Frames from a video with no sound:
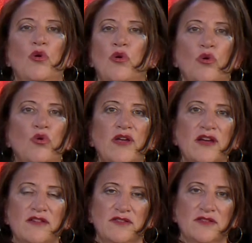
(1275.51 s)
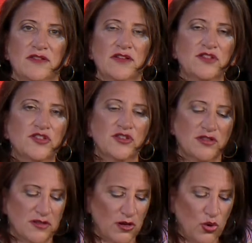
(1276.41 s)
who cares? It's
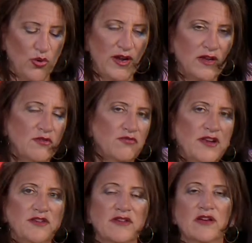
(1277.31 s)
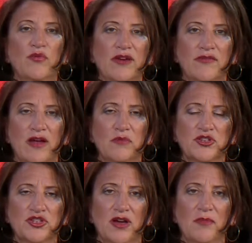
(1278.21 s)
just a quick rendering of whatever how much
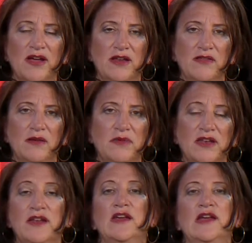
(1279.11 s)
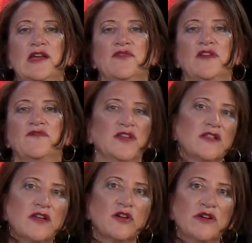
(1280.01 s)
time I had in that minute. If I feel
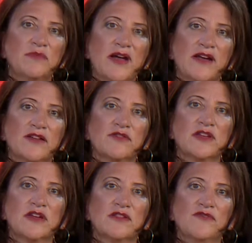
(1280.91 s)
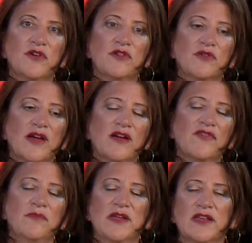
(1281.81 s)
like going back and looking at the photograph
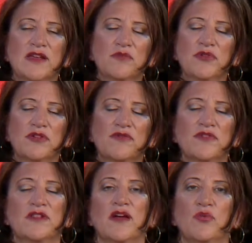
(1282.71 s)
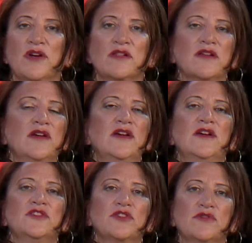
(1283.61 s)
and making it beautiful, I will.
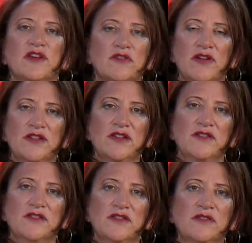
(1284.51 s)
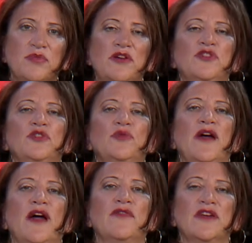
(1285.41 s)
Don't get crazy. This is about you
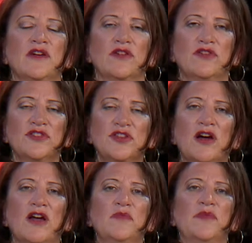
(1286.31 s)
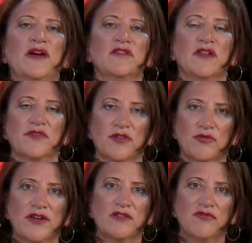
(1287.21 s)
having a good time about the
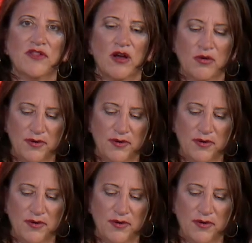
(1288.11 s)
creative flow.